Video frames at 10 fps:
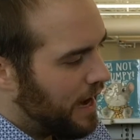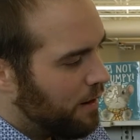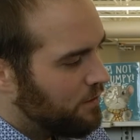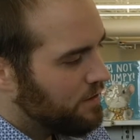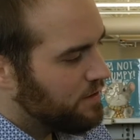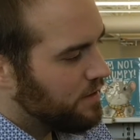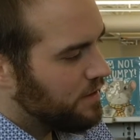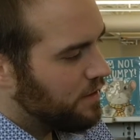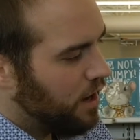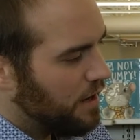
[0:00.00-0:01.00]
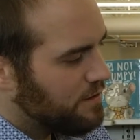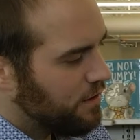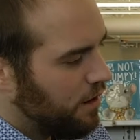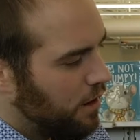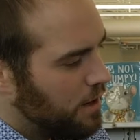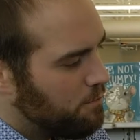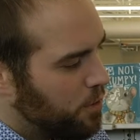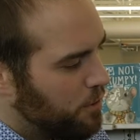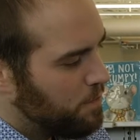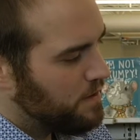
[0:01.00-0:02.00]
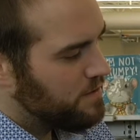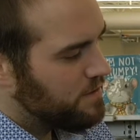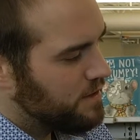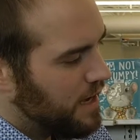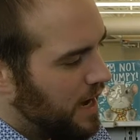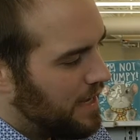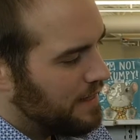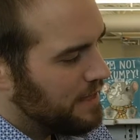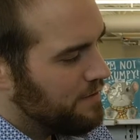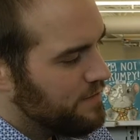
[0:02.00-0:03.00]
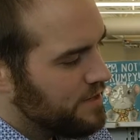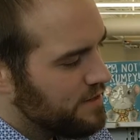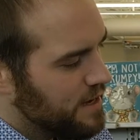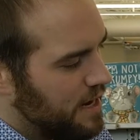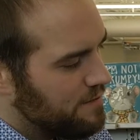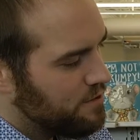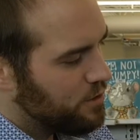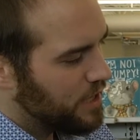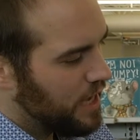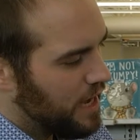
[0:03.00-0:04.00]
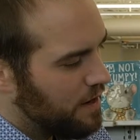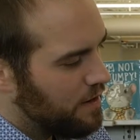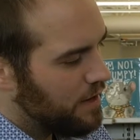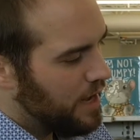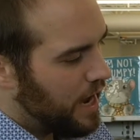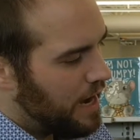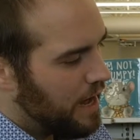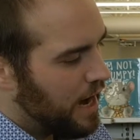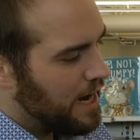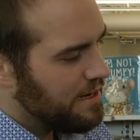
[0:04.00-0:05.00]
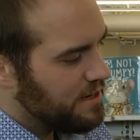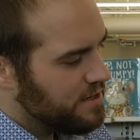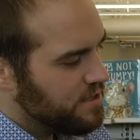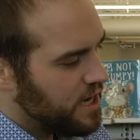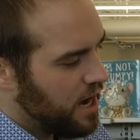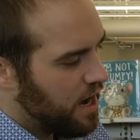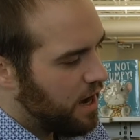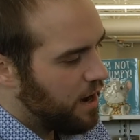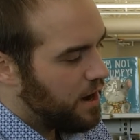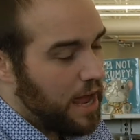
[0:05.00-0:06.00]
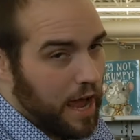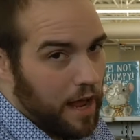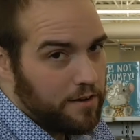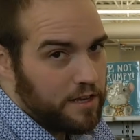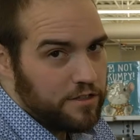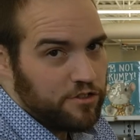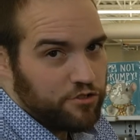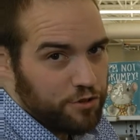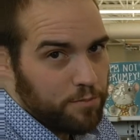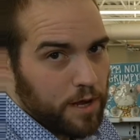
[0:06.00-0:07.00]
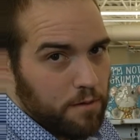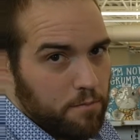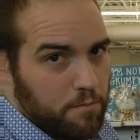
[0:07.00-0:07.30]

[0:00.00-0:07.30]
I was lost on purpose. I lived inside a soda can and I didn't care, and it suited me.